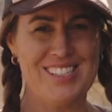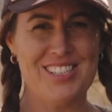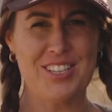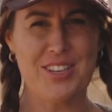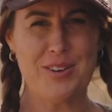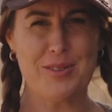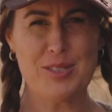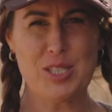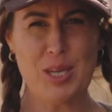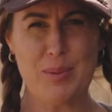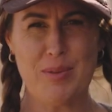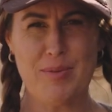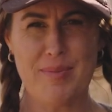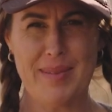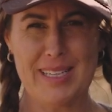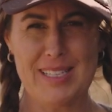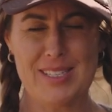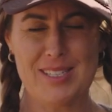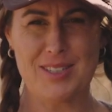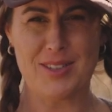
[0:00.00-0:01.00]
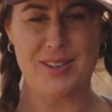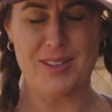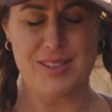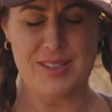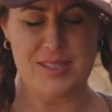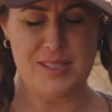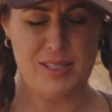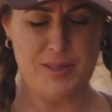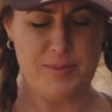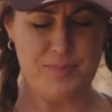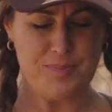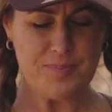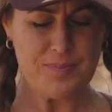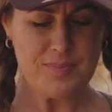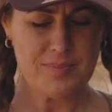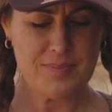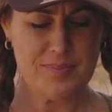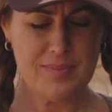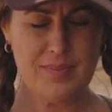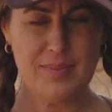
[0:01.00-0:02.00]
To go on top of my scones,
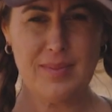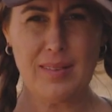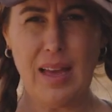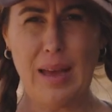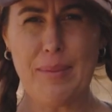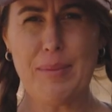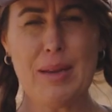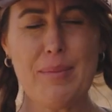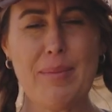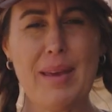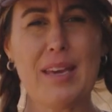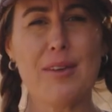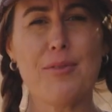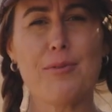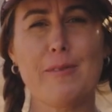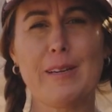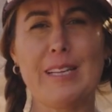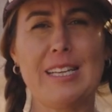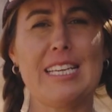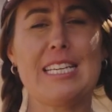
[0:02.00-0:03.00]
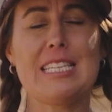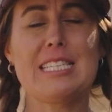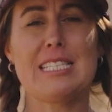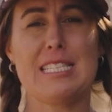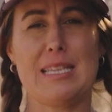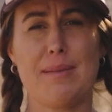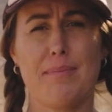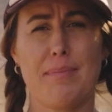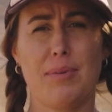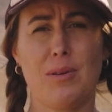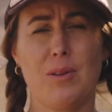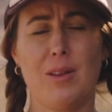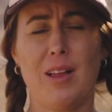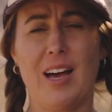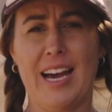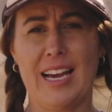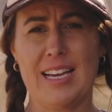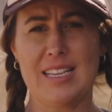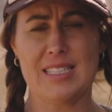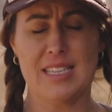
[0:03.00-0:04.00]
I'm going to make a really simple
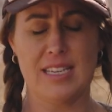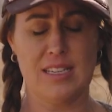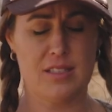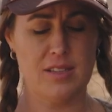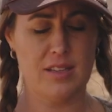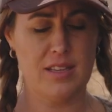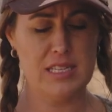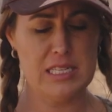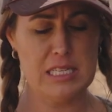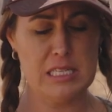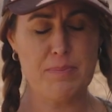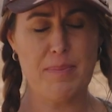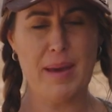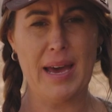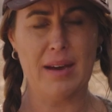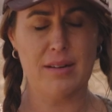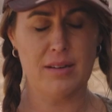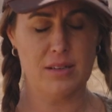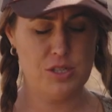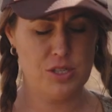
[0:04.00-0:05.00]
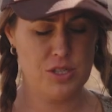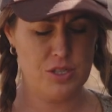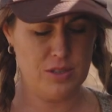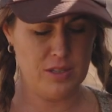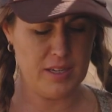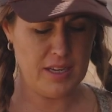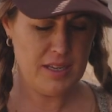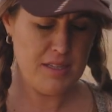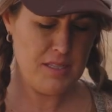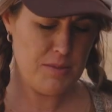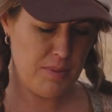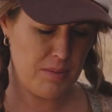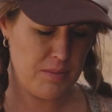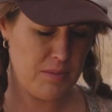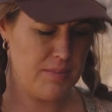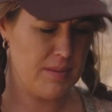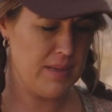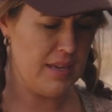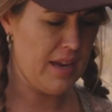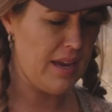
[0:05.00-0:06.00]
icing. So this is powdered sugar. It's
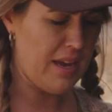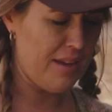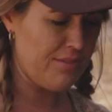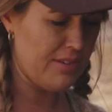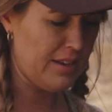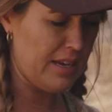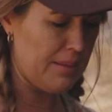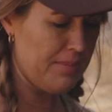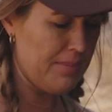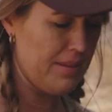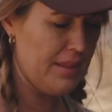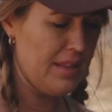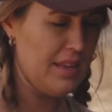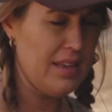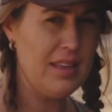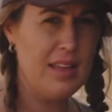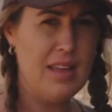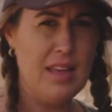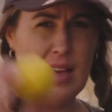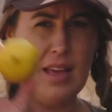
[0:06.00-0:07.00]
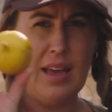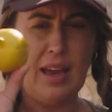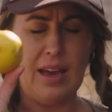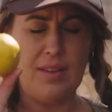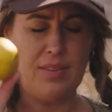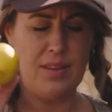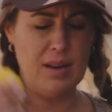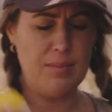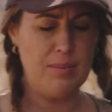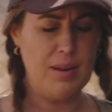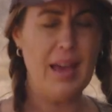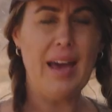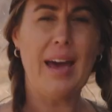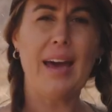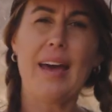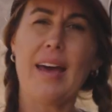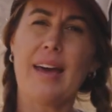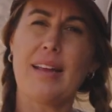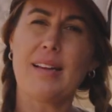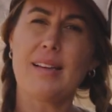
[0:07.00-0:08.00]
probably half a cup in there. And then I'm going to
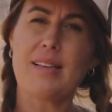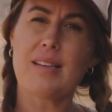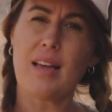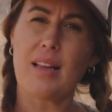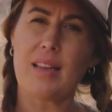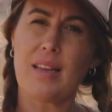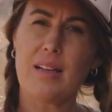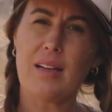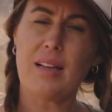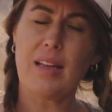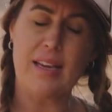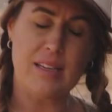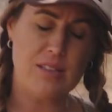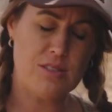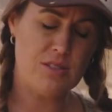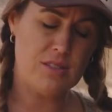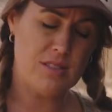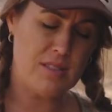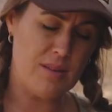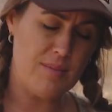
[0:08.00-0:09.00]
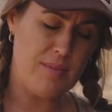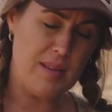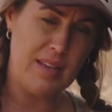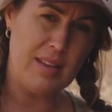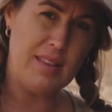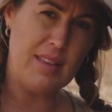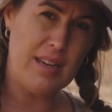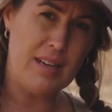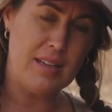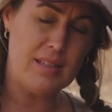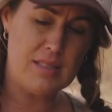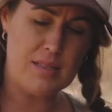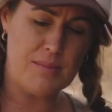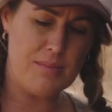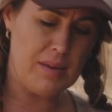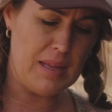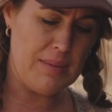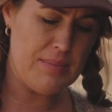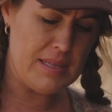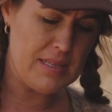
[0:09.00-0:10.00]
add a little extra something, and that is
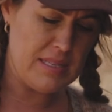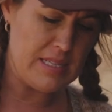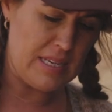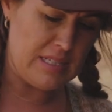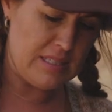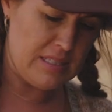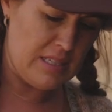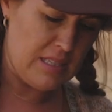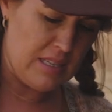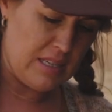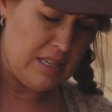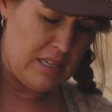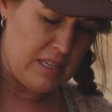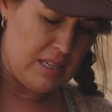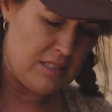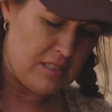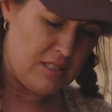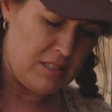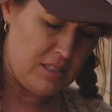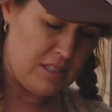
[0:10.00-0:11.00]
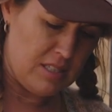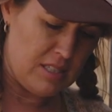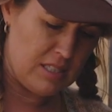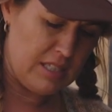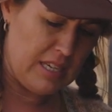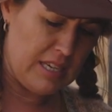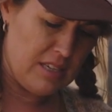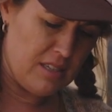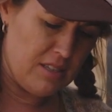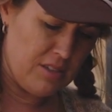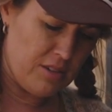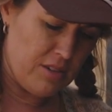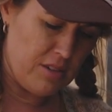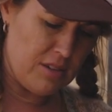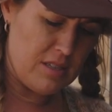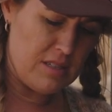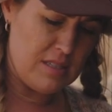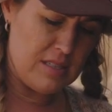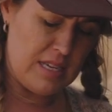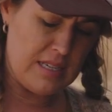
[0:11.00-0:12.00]
some lemon zest. So you can just get your
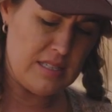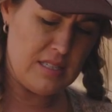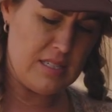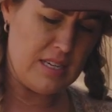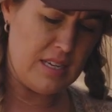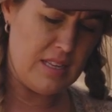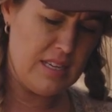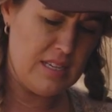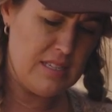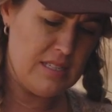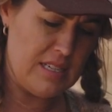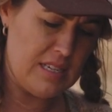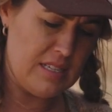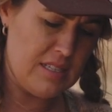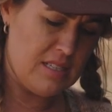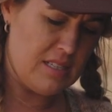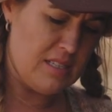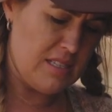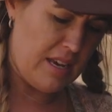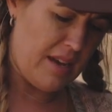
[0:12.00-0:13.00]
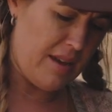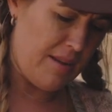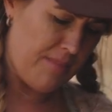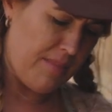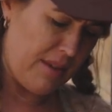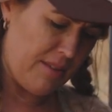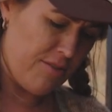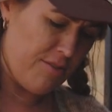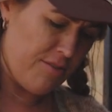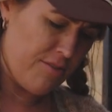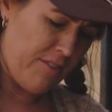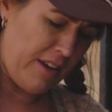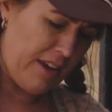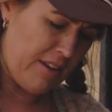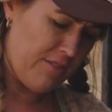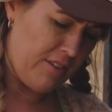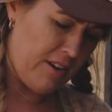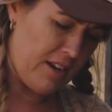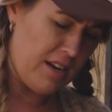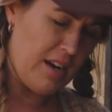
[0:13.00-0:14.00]
zester. These zesters are my
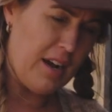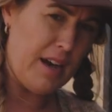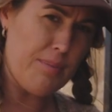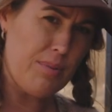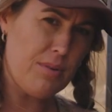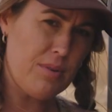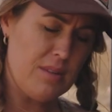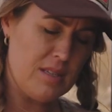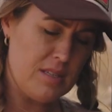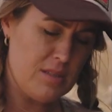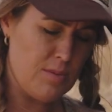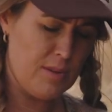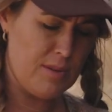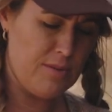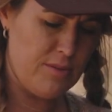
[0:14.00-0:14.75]
favorite. I bought this one